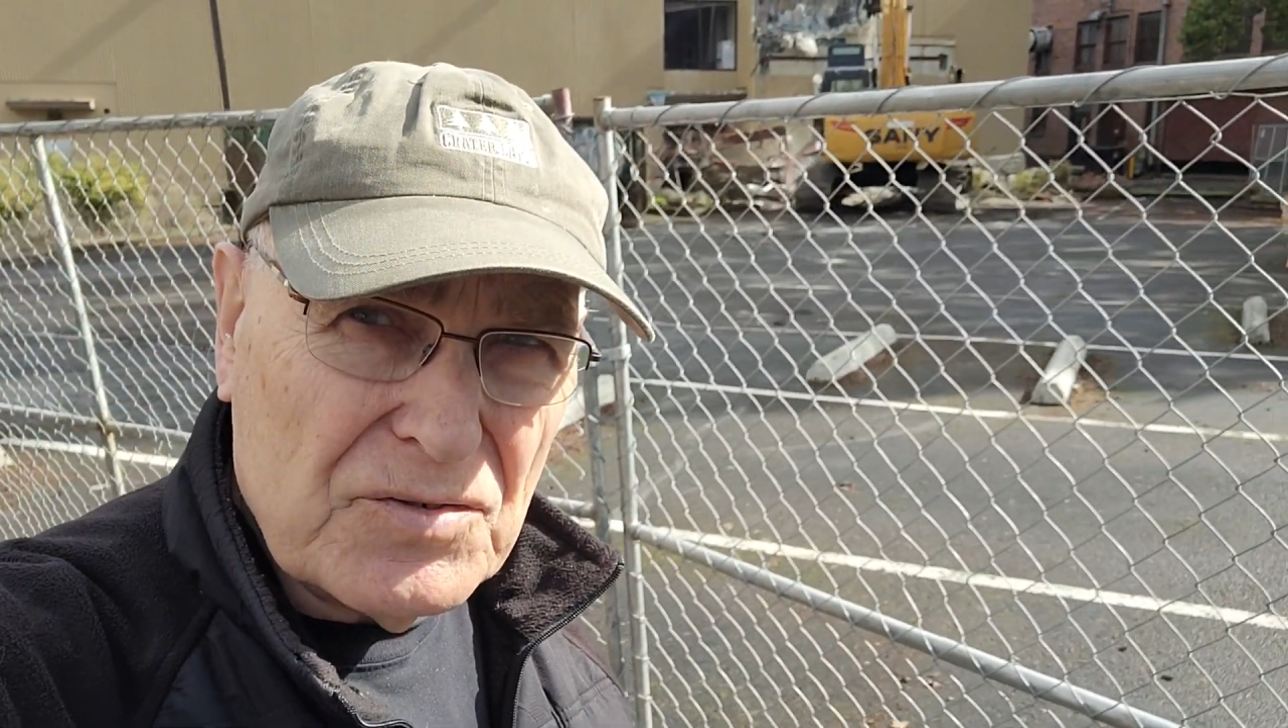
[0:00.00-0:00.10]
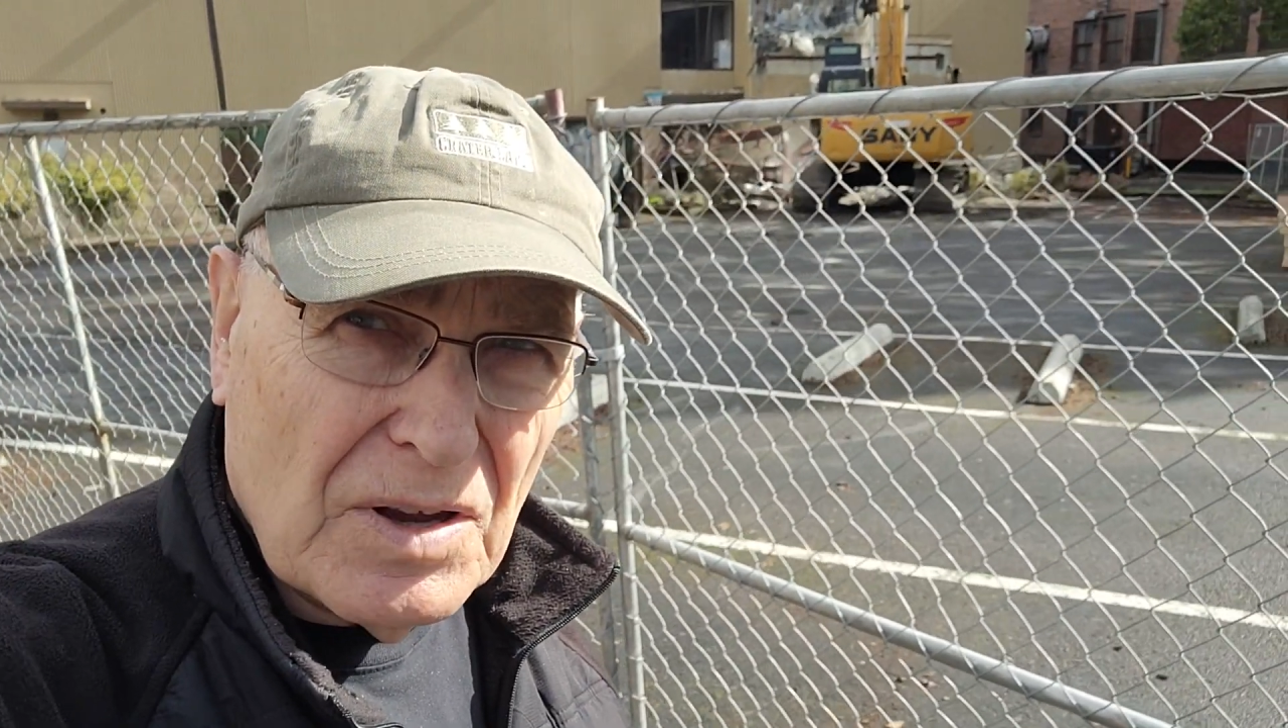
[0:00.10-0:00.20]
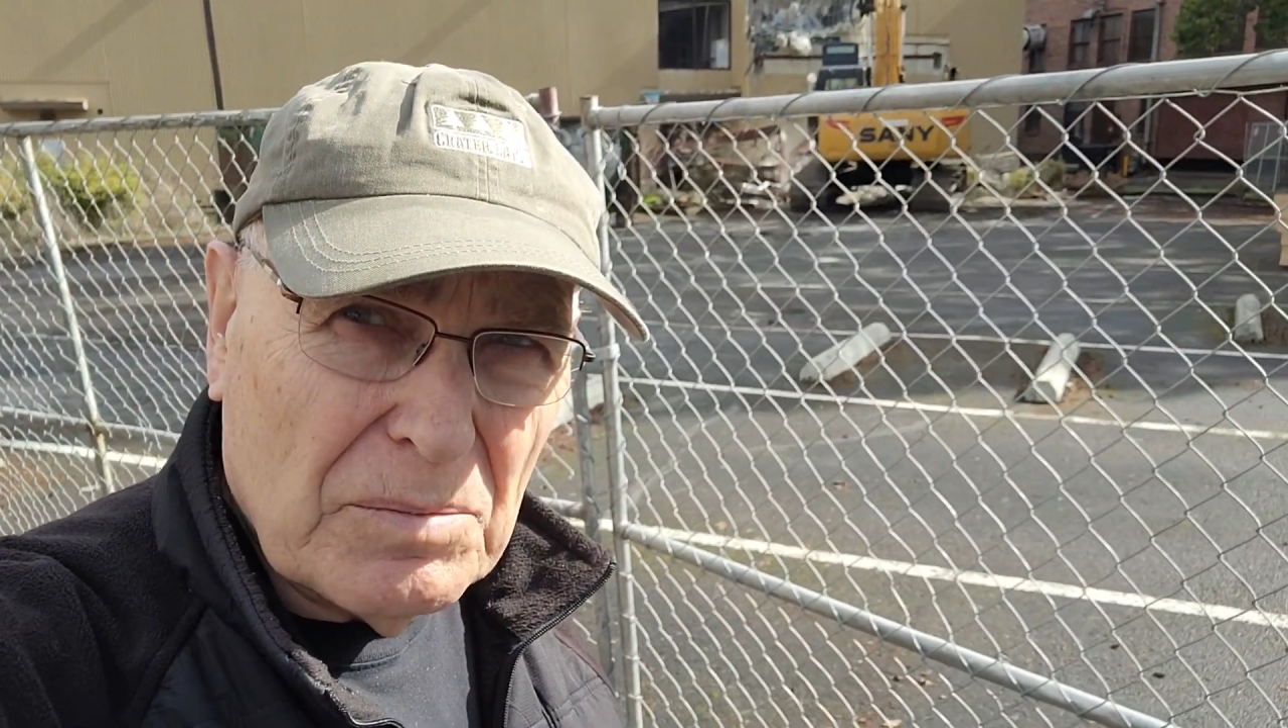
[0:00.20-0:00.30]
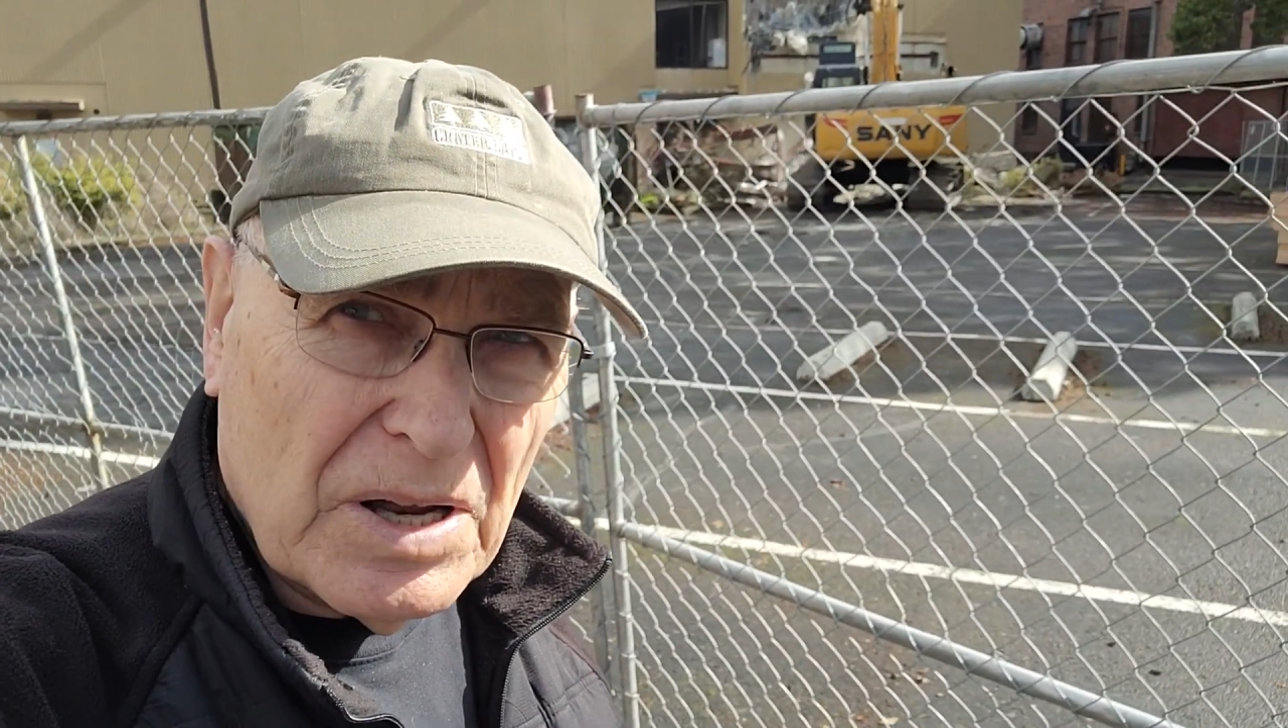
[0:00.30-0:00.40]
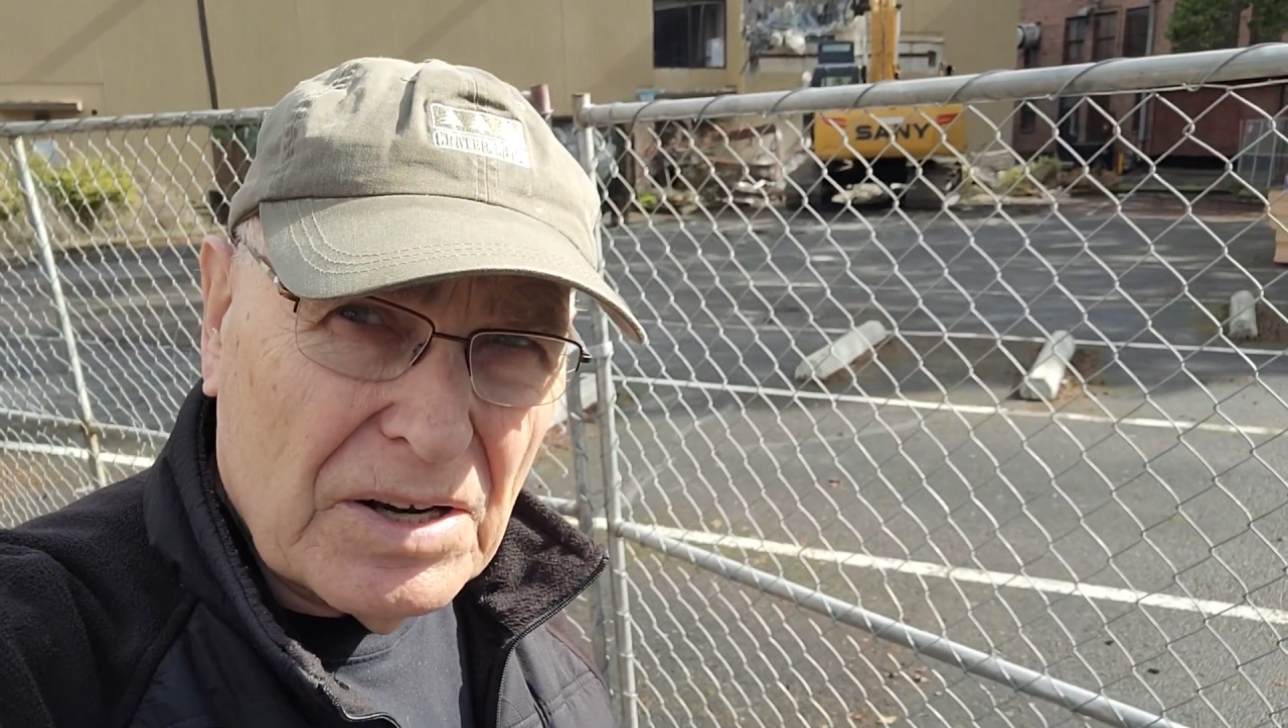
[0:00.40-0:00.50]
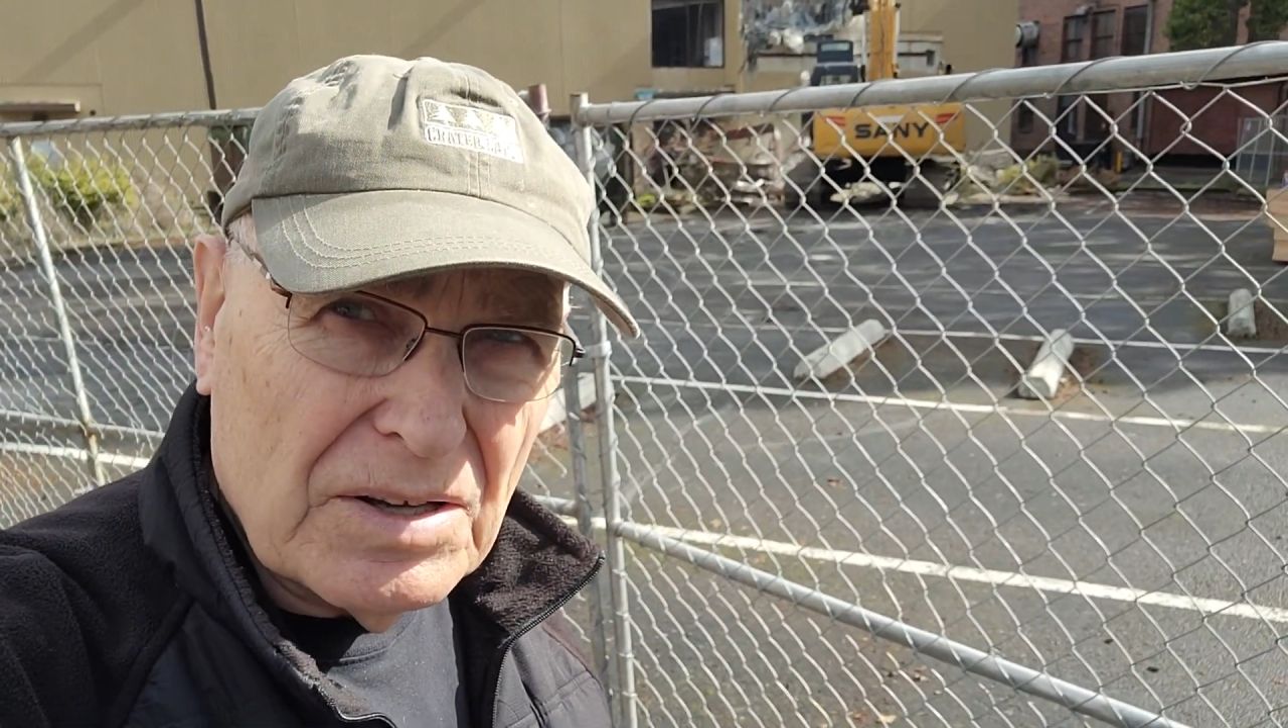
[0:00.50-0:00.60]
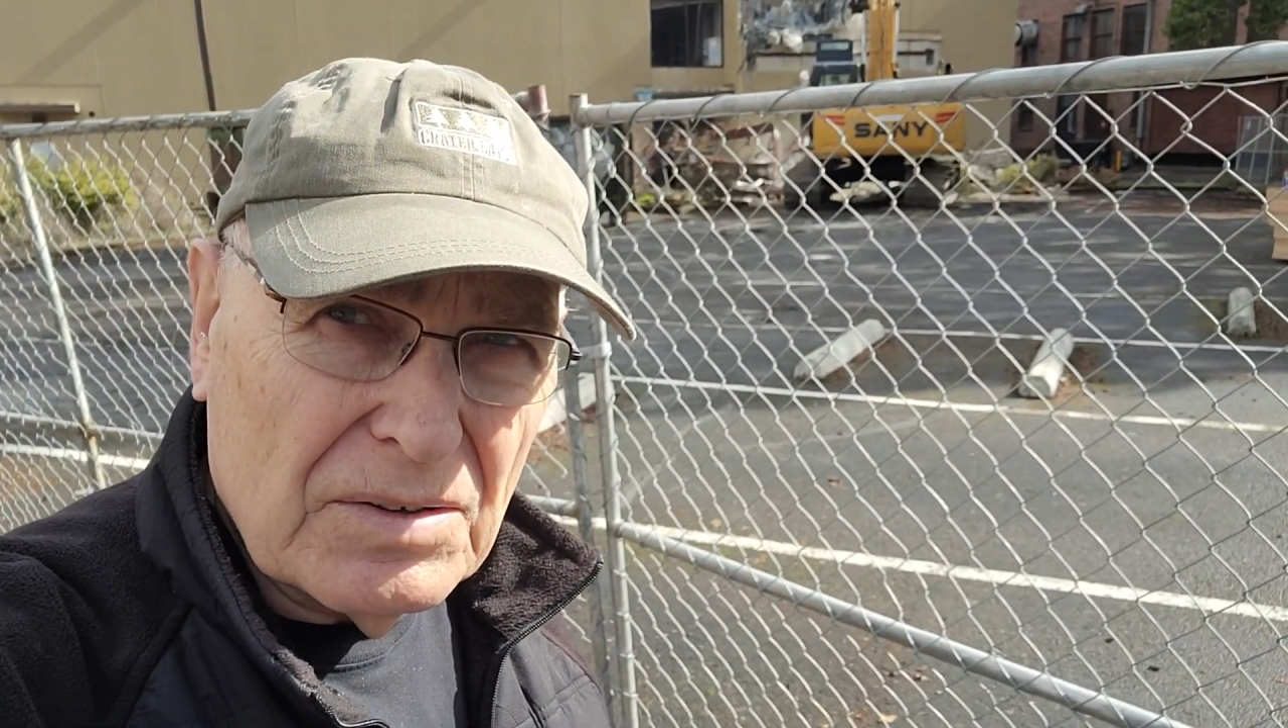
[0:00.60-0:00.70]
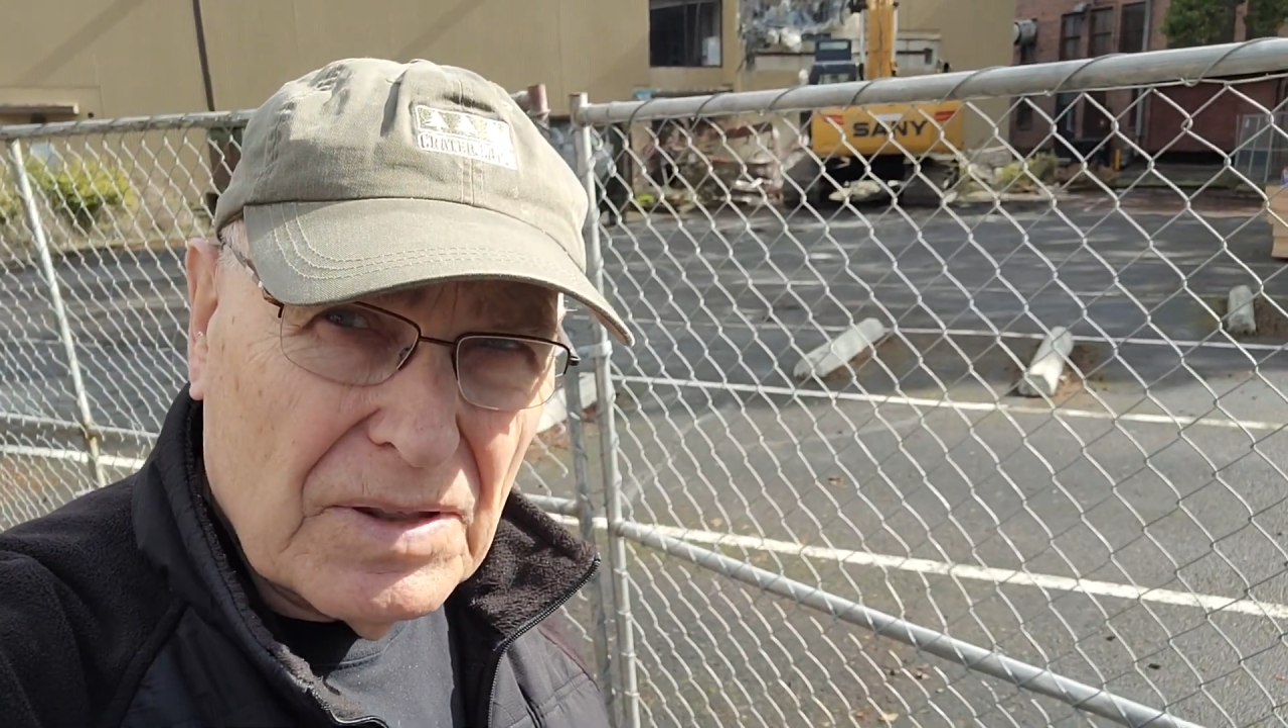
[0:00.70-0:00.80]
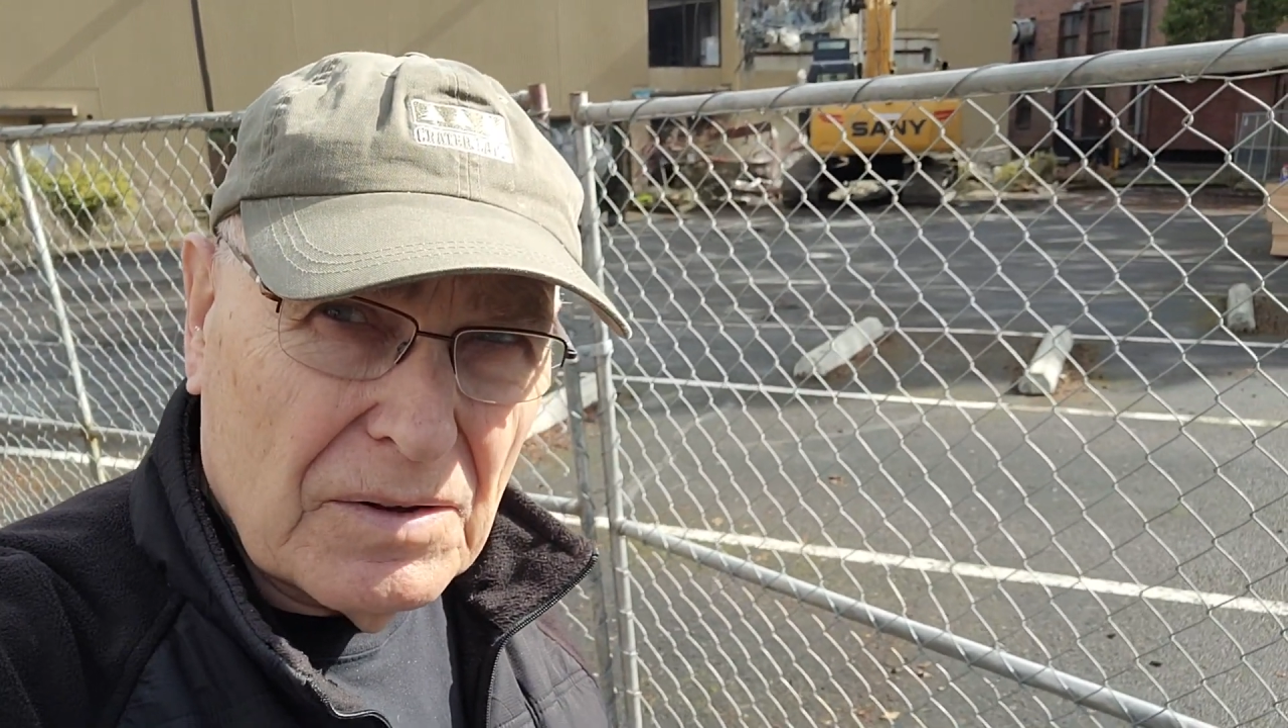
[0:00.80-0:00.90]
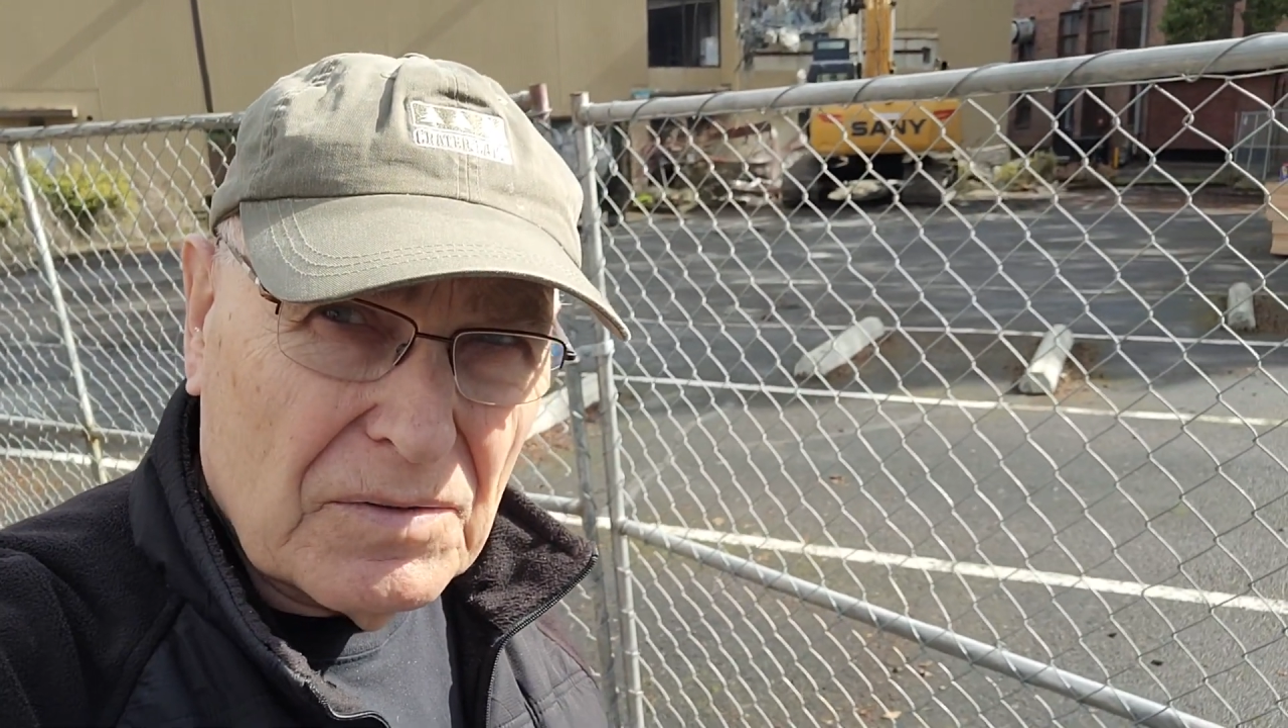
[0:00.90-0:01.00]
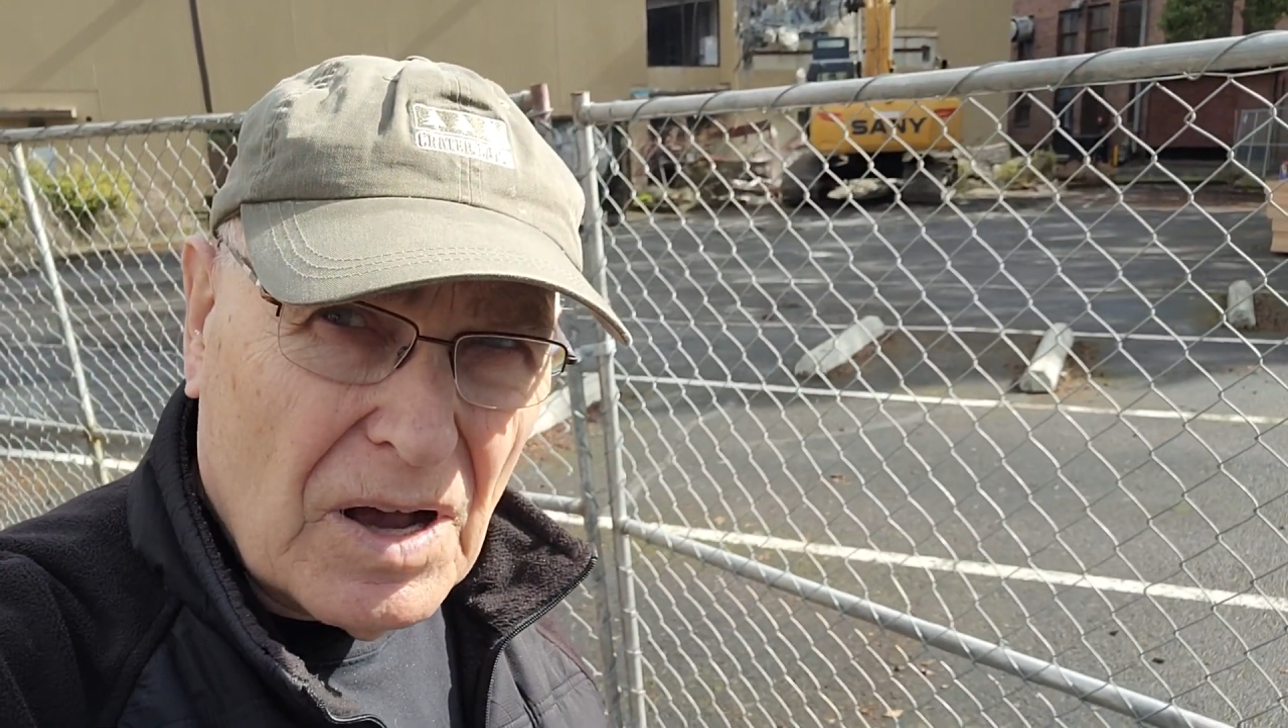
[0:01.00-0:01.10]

somebody, they've